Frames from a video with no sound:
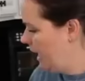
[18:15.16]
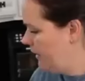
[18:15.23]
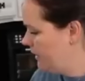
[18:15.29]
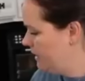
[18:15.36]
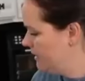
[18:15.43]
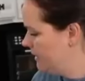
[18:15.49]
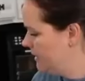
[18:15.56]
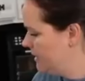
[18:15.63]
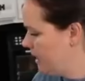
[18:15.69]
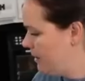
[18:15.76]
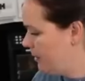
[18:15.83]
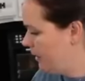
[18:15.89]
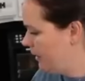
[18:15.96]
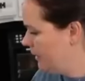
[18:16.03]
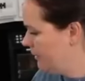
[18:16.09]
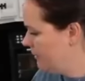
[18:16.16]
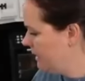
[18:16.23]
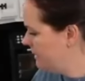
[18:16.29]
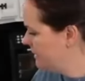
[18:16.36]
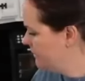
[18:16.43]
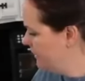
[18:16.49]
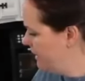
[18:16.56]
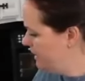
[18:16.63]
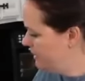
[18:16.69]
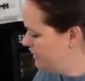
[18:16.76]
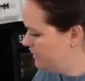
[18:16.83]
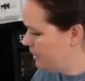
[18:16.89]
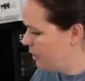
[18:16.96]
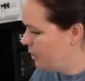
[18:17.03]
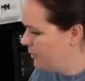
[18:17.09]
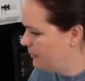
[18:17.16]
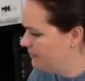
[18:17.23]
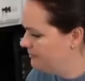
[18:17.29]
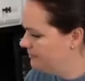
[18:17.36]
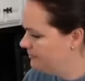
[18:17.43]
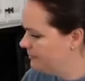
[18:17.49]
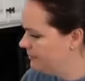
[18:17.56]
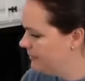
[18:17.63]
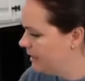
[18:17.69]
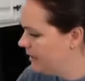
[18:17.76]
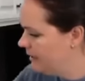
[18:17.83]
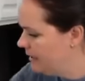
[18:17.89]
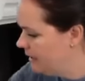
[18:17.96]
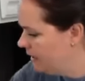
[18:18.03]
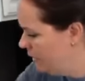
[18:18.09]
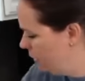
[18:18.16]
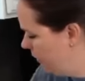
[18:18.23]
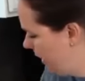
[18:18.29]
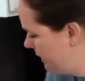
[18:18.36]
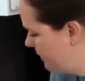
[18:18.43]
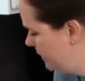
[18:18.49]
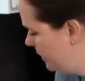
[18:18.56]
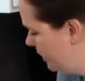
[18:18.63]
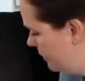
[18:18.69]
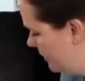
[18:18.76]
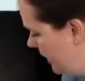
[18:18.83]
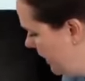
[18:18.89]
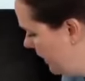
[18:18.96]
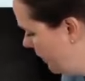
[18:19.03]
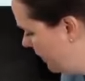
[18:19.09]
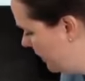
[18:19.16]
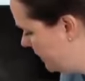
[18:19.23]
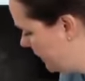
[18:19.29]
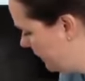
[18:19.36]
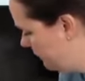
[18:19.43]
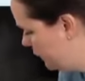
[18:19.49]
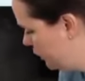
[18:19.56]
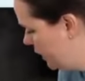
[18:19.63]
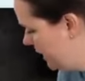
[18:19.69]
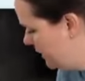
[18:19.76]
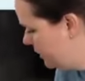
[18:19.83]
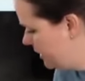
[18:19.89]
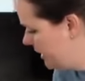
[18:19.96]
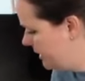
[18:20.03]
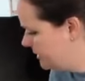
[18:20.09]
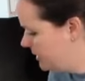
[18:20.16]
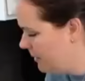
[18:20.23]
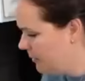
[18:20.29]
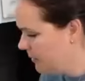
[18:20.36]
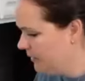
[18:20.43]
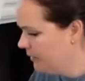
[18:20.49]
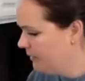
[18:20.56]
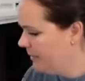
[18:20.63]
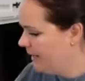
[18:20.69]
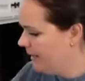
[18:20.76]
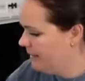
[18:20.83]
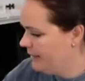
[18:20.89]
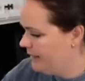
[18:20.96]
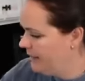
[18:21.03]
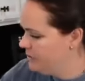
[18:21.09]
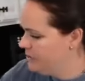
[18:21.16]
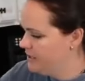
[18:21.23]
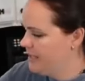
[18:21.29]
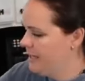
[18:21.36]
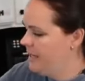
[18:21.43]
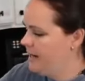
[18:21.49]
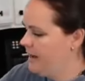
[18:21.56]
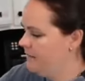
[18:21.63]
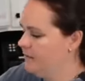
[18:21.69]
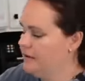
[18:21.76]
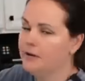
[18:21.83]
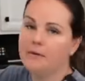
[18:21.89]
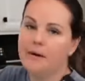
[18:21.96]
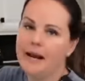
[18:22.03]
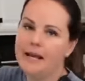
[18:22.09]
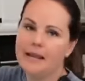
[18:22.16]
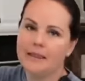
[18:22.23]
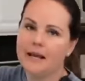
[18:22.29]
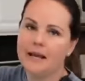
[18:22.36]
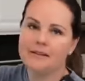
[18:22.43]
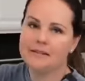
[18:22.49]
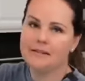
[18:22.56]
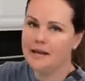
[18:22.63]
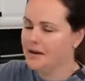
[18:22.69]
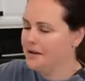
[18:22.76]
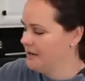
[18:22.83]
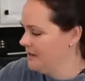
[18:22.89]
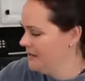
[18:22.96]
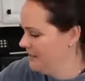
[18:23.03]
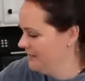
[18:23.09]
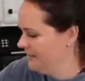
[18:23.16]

And this is not part of the recipe, so you guys know I always have to change things up a little bit. I just can't ever do anything standard.